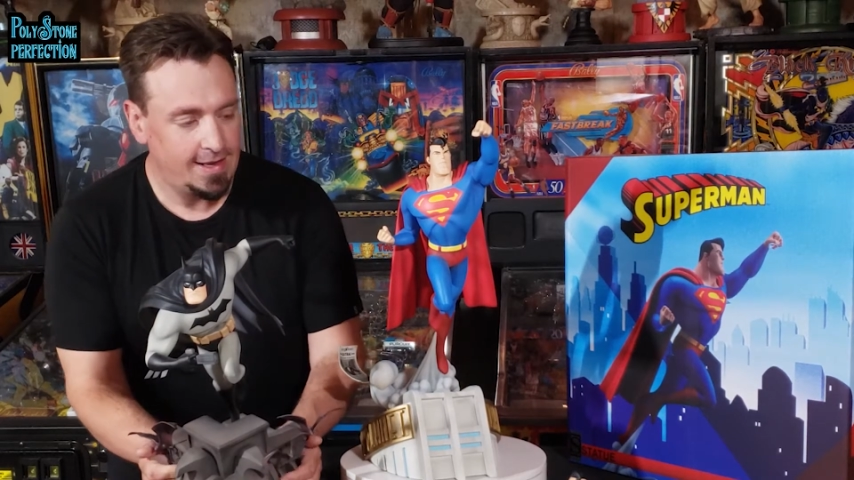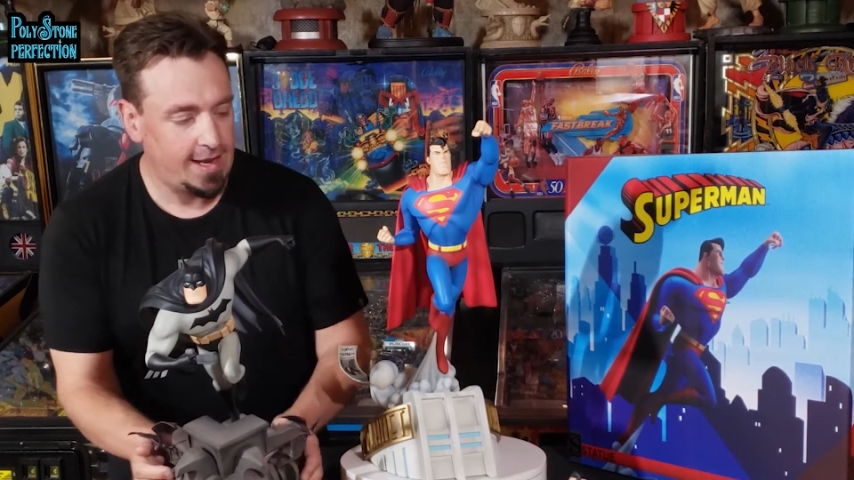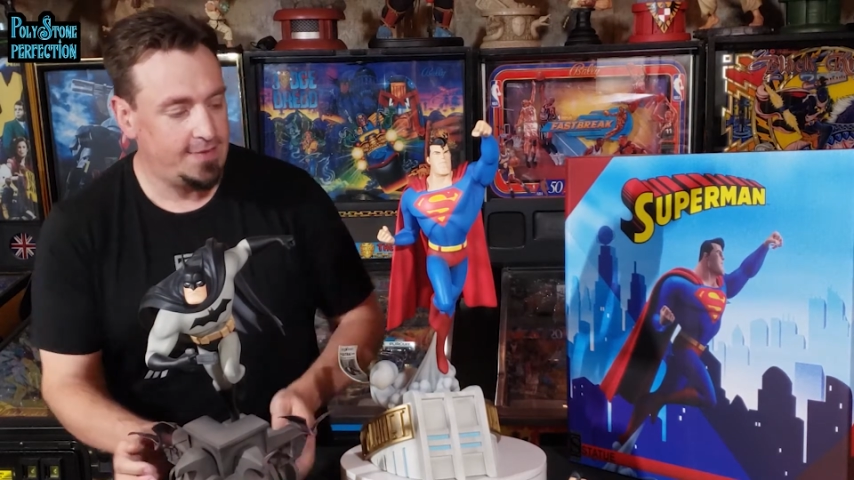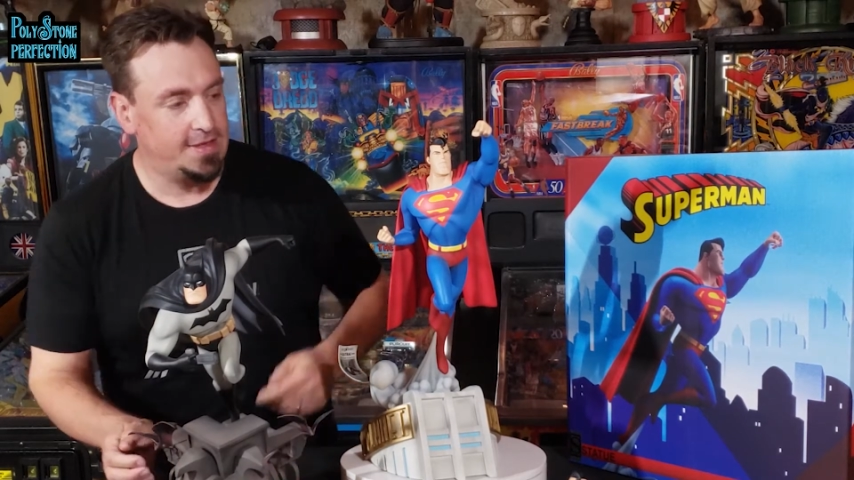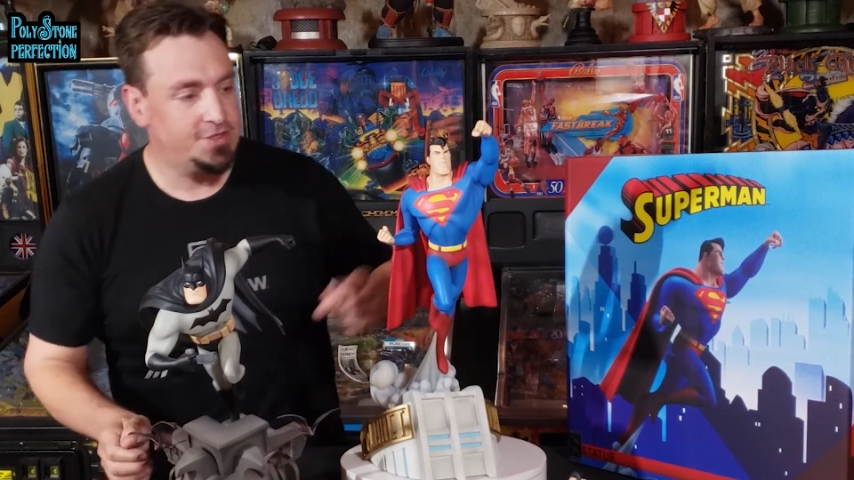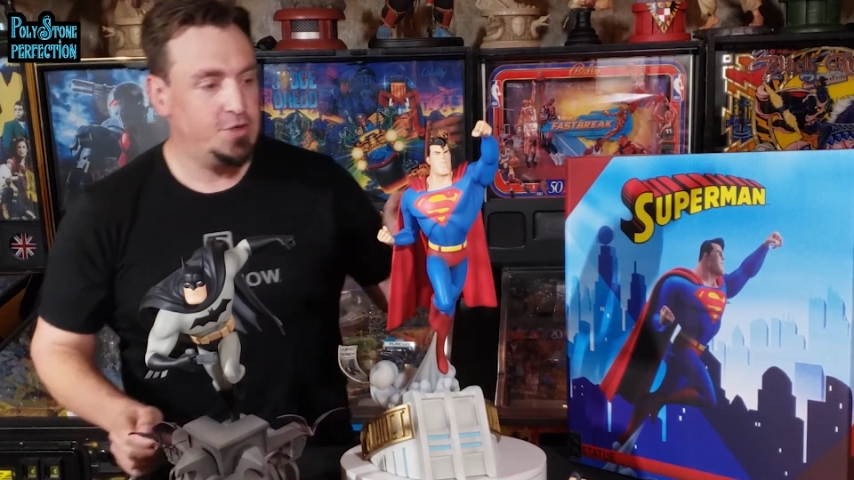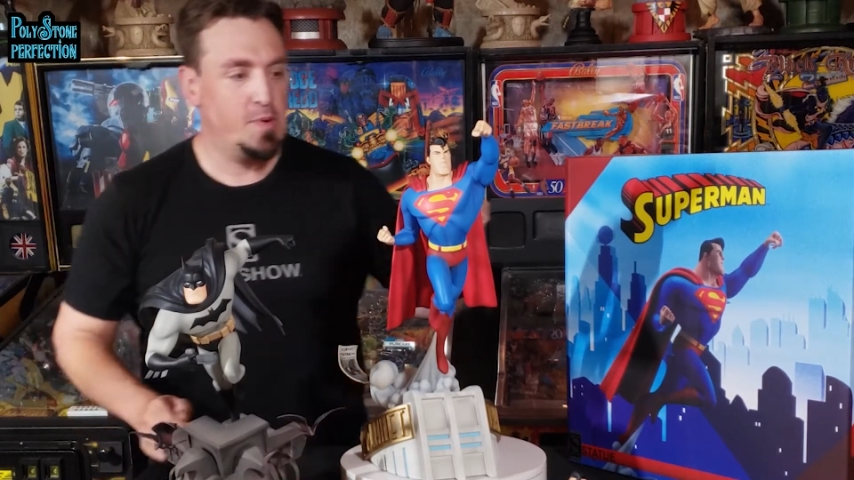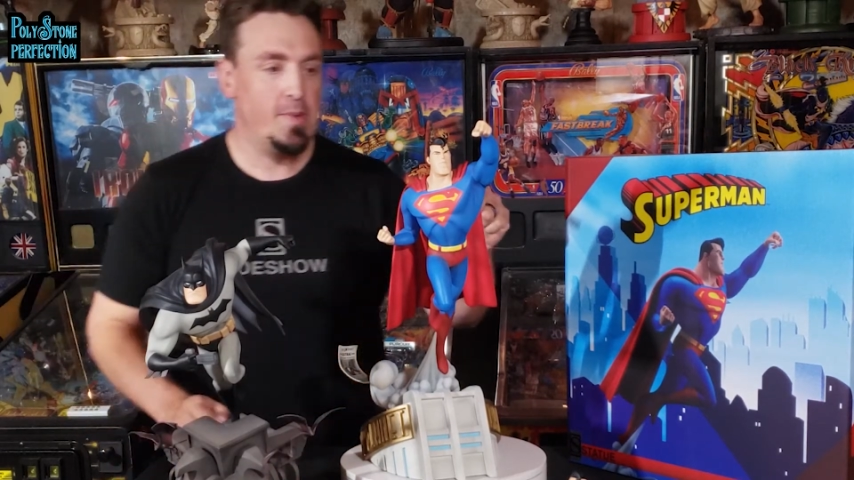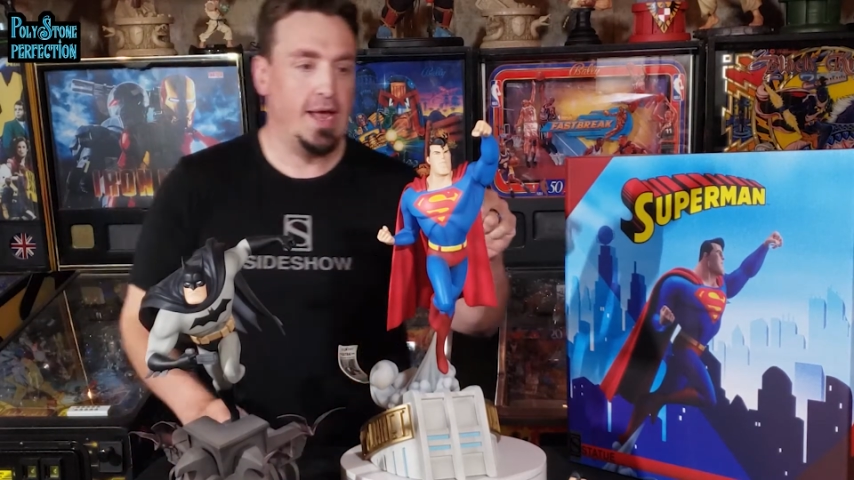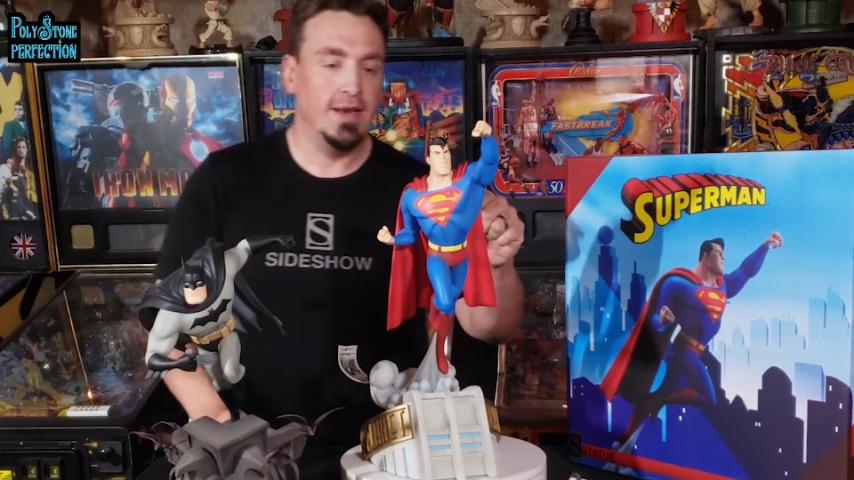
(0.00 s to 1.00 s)
and then
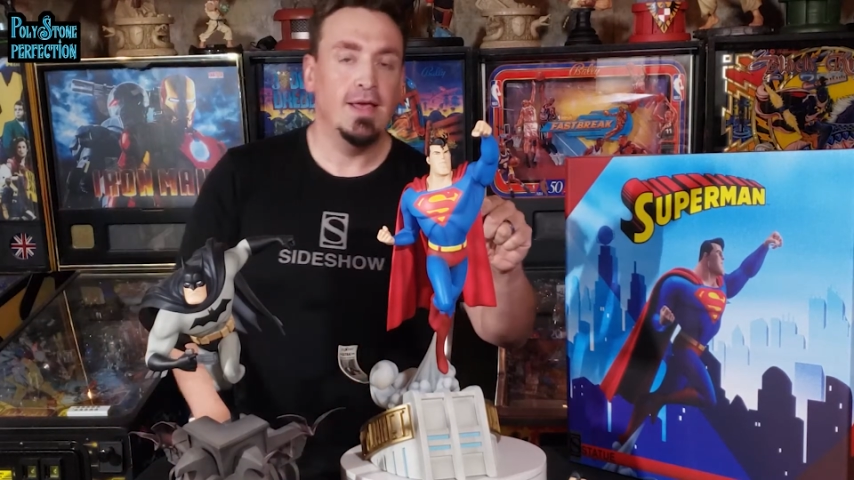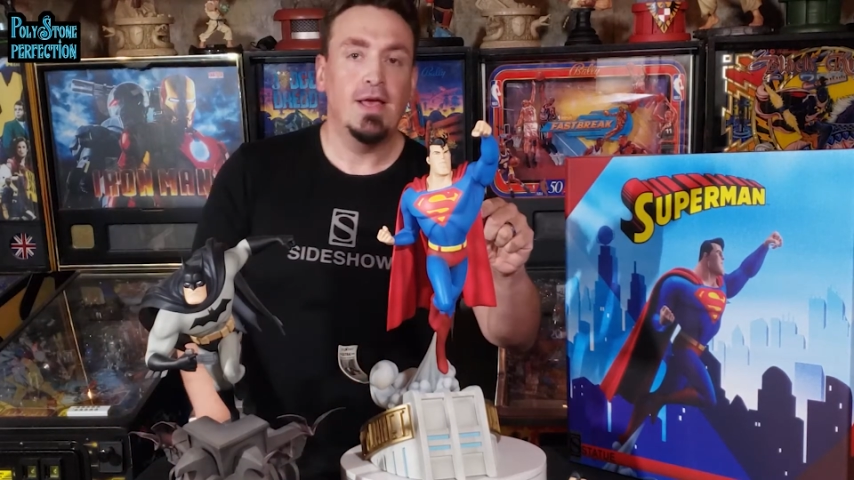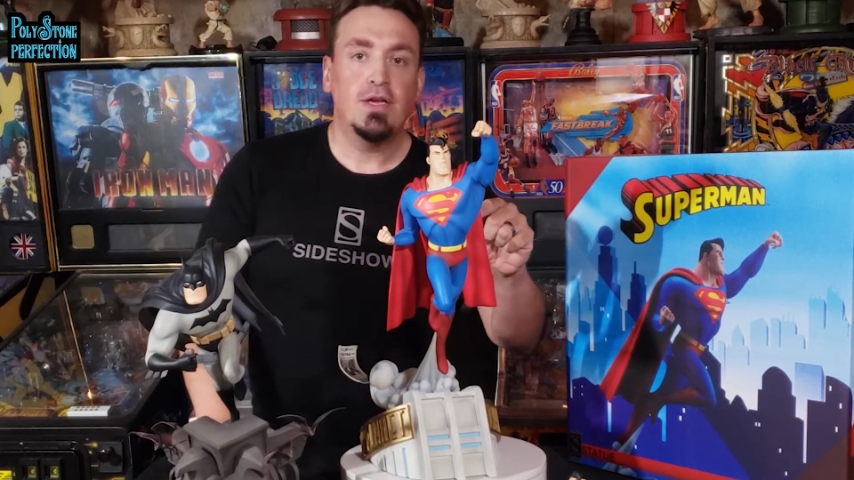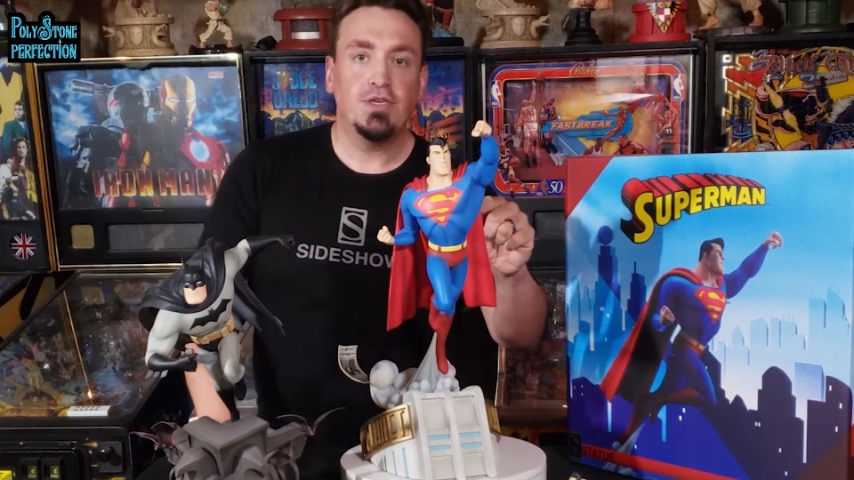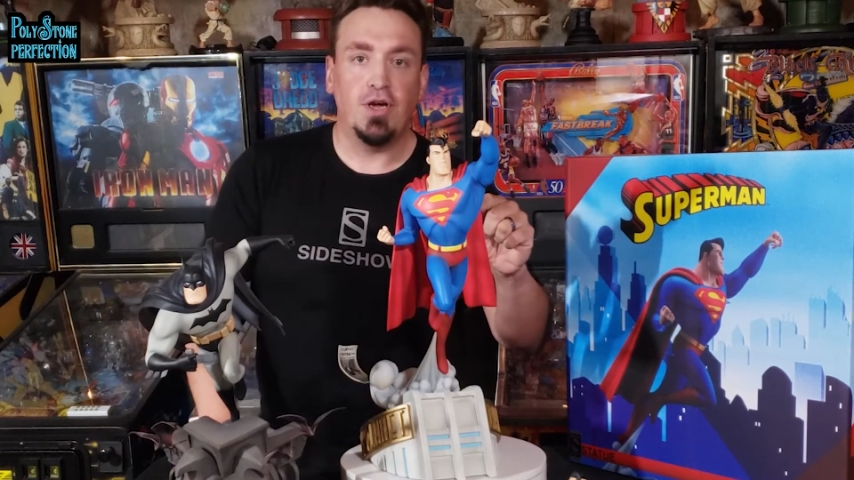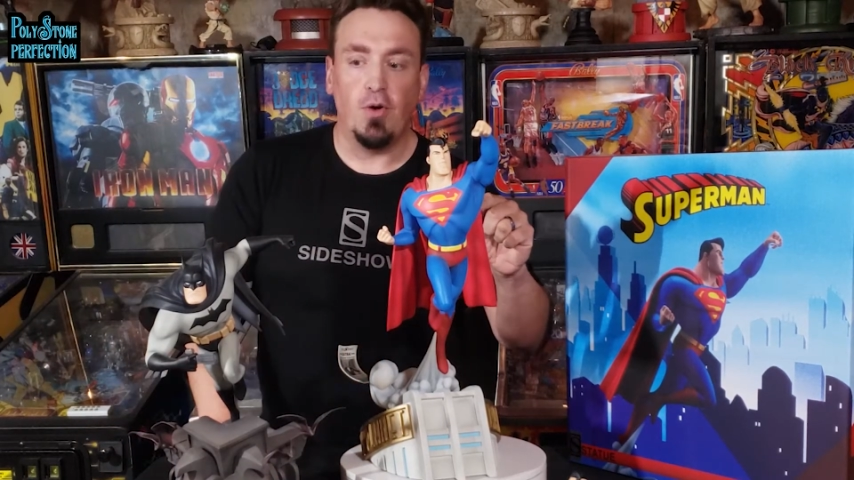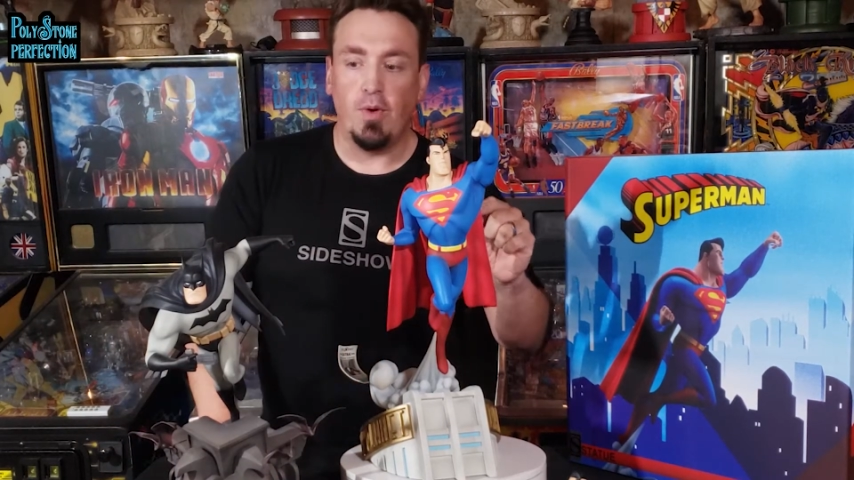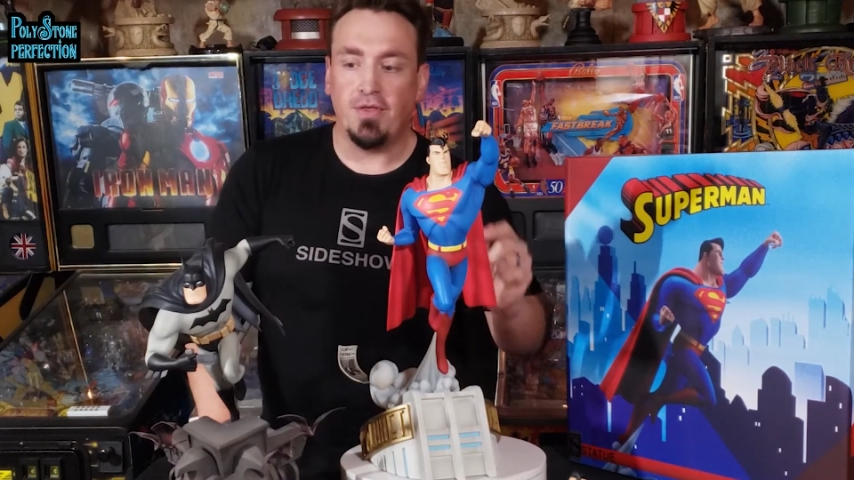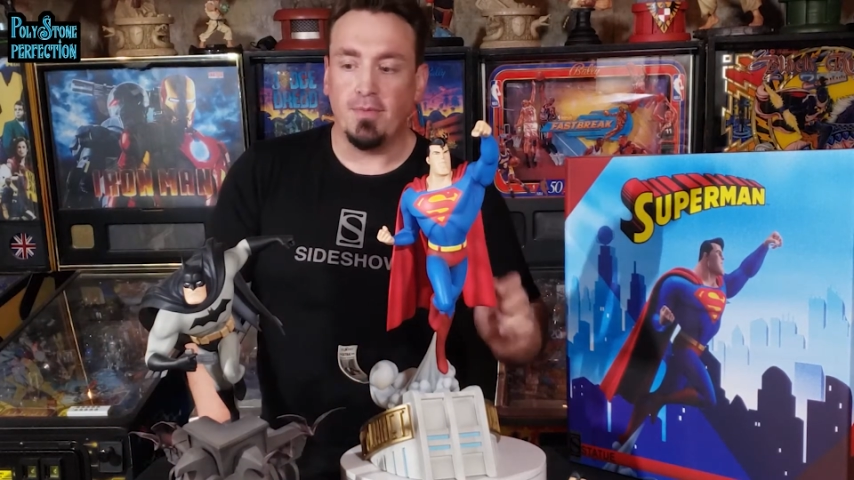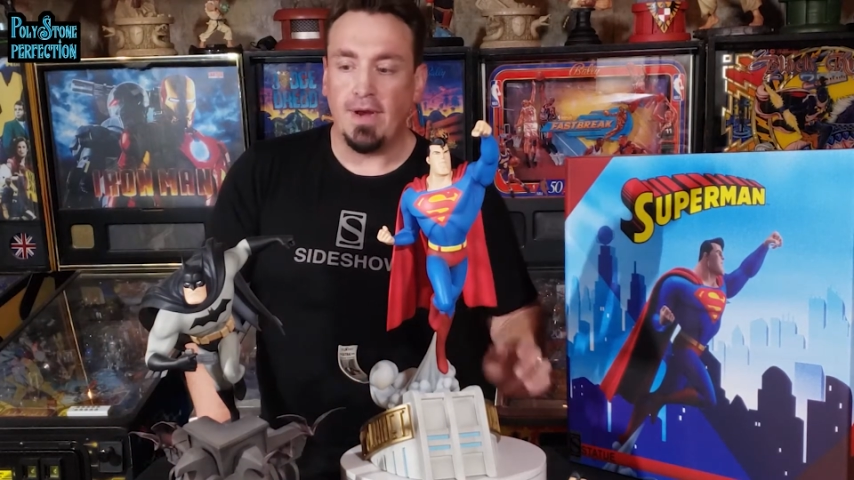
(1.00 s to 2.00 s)
Superman to go with him.